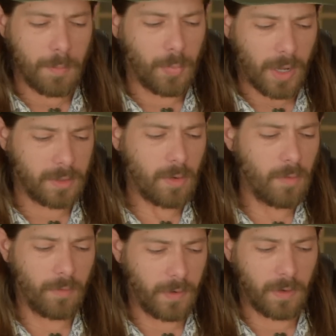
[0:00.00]
practical,
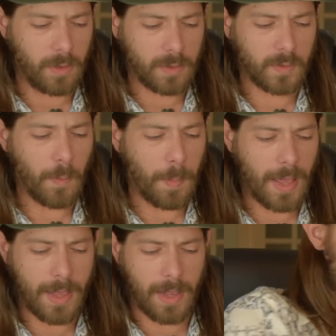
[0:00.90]
very useful
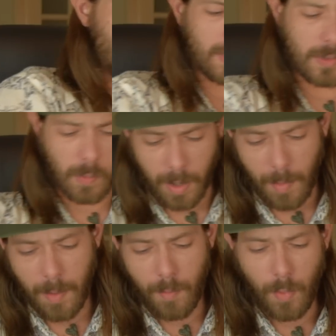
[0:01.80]
part. This is one of
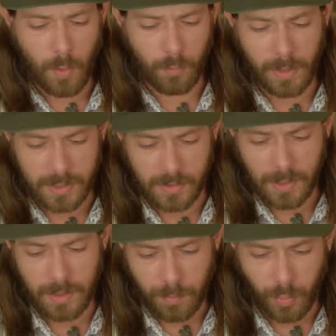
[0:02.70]
my more
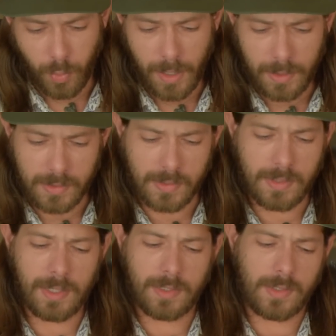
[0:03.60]
recent prints.
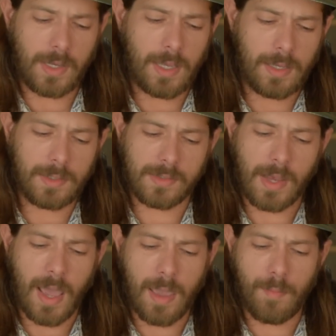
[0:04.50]
This is
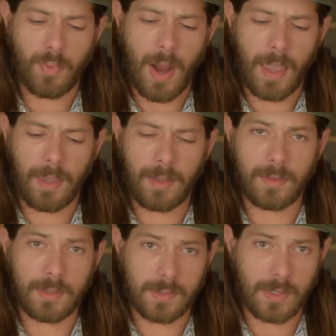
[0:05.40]
a bracket
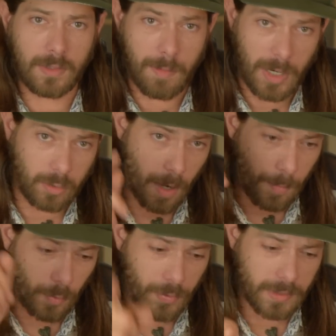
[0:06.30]
that sits on my tripod